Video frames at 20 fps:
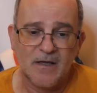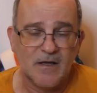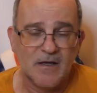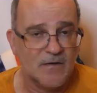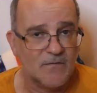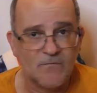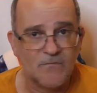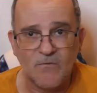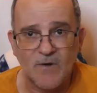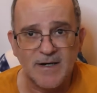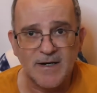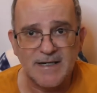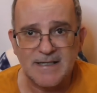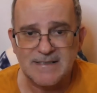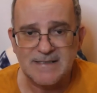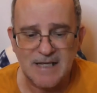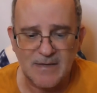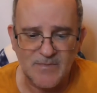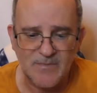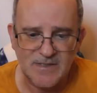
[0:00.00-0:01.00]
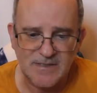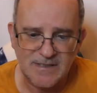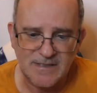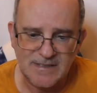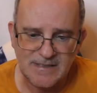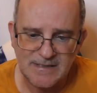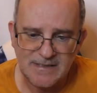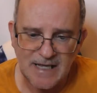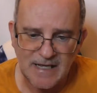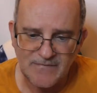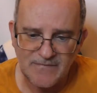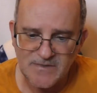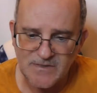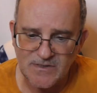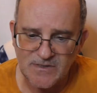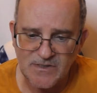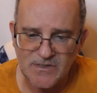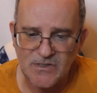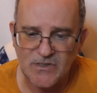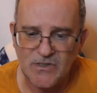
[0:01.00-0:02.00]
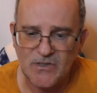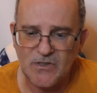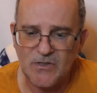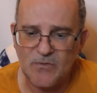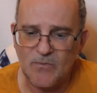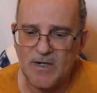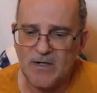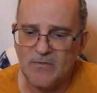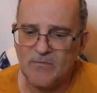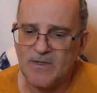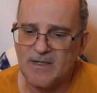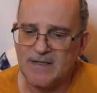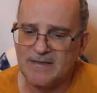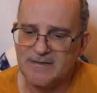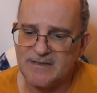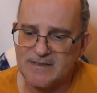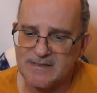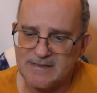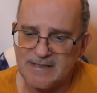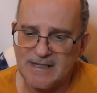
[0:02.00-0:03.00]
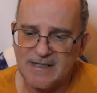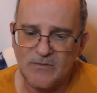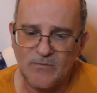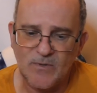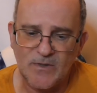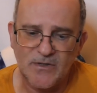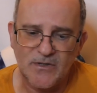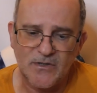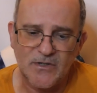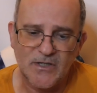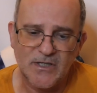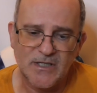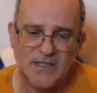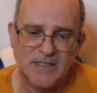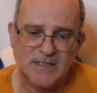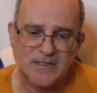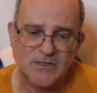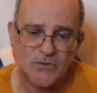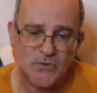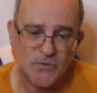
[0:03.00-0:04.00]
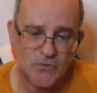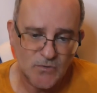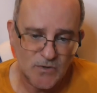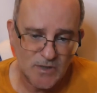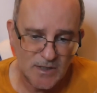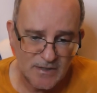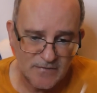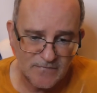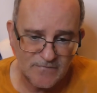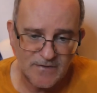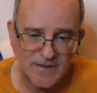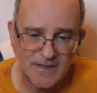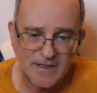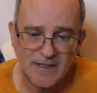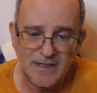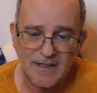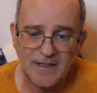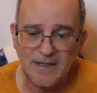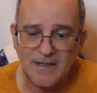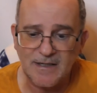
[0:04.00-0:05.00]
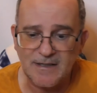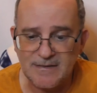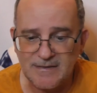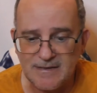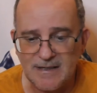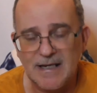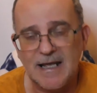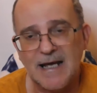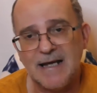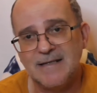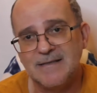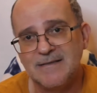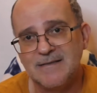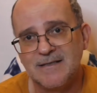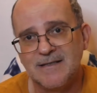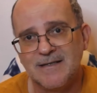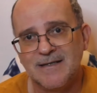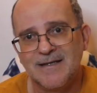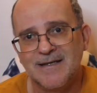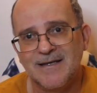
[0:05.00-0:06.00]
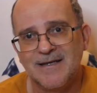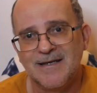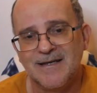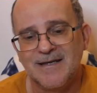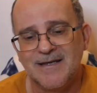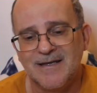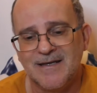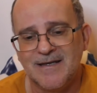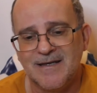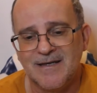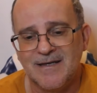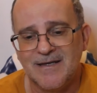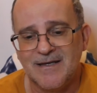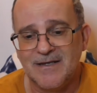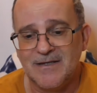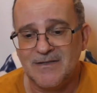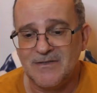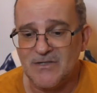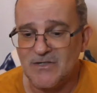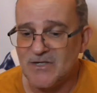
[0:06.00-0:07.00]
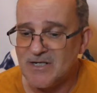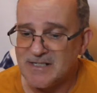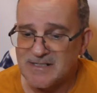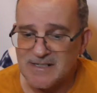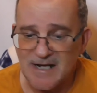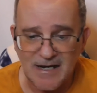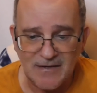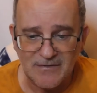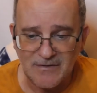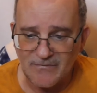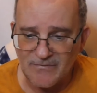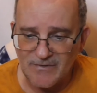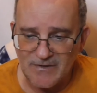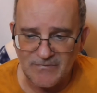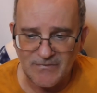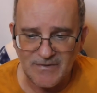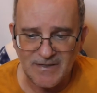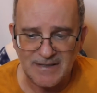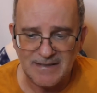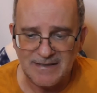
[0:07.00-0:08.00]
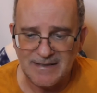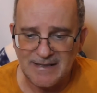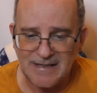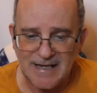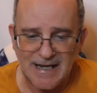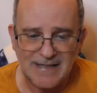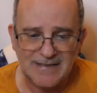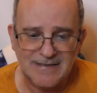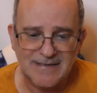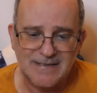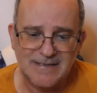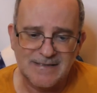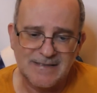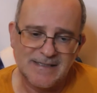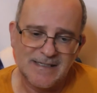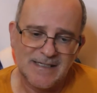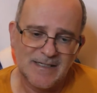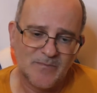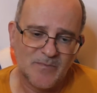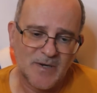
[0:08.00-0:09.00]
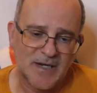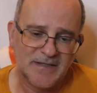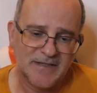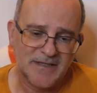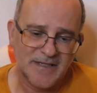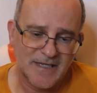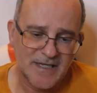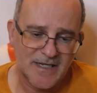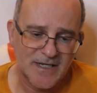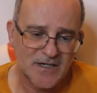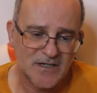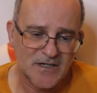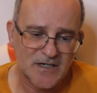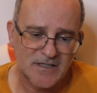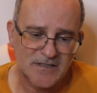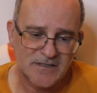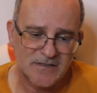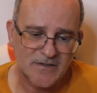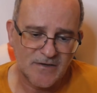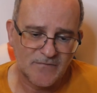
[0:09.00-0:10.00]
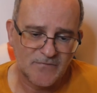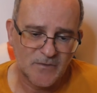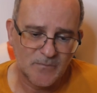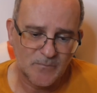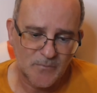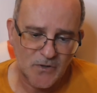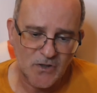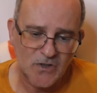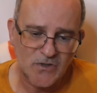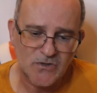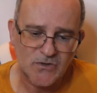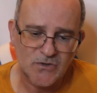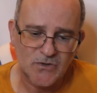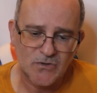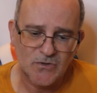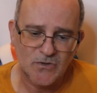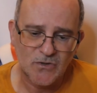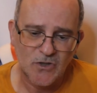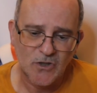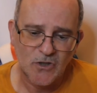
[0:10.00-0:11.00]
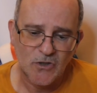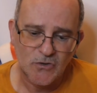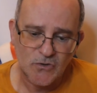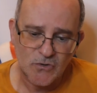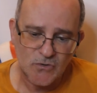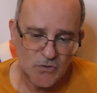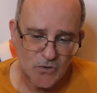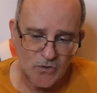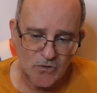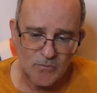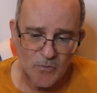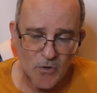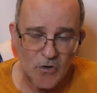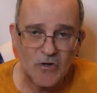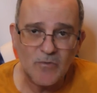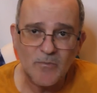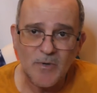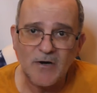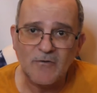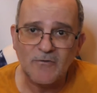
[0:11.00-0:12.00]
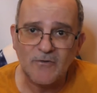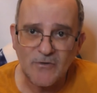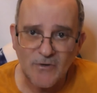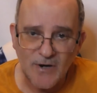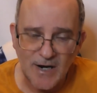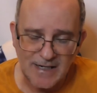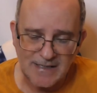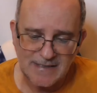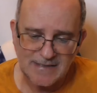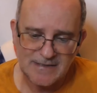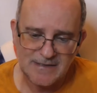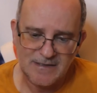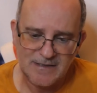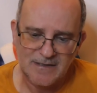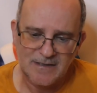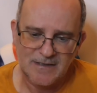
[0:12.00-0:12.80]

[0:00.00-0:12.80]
If one examines his life sincerely, one will understand whether he is truly living in the light. The result of living in the light is seen by the eagerness of the person to know more about Christ,